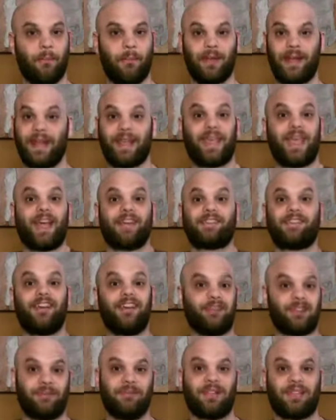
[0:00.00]
But I can't tell
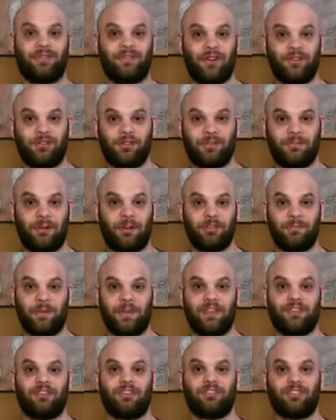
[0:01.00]
you what I'm looking forward to the most
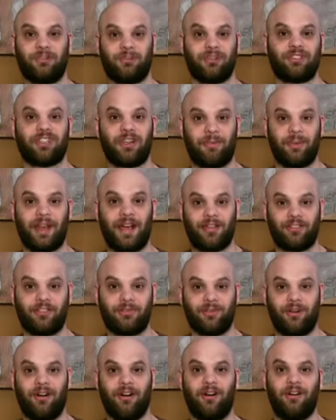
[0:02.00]
because there's so much coming out
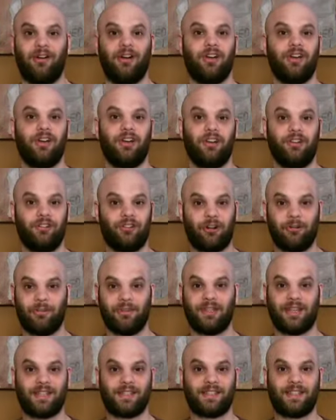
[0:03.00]
tomorrow.
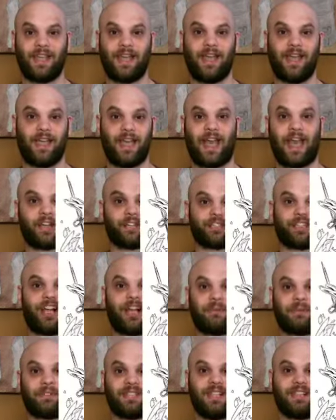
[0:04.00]
Normally, I'd say Action
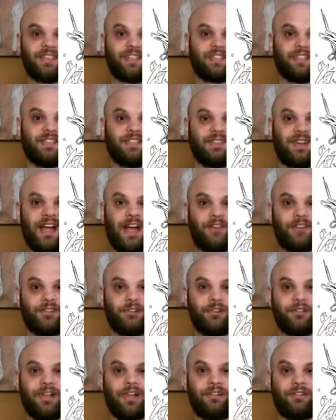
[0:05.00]
Comics 865
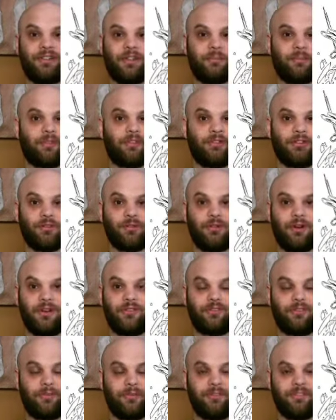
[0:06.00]
and Green Lantern number
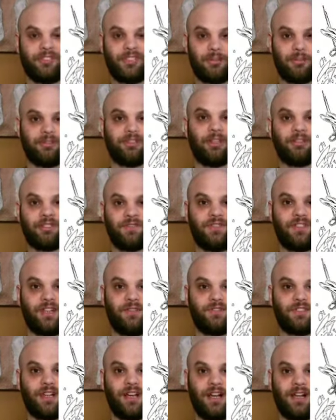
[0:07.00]
31 from Double Dose of
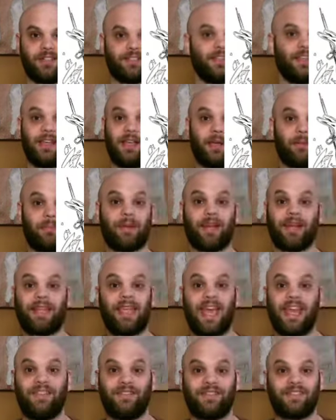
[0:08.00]
Geoff Johns. But I
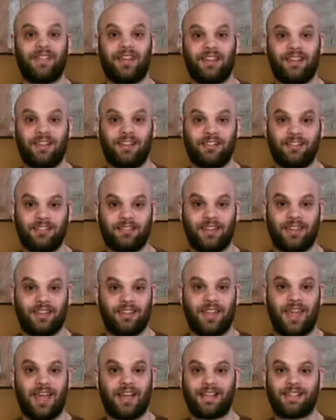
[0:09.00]
can't even tell you
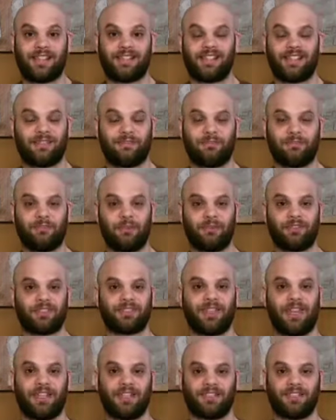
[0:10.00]
that because that's not the most
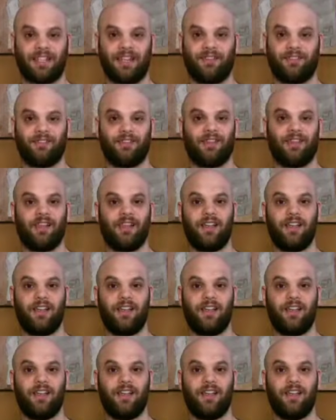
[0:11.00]
exciting stuff.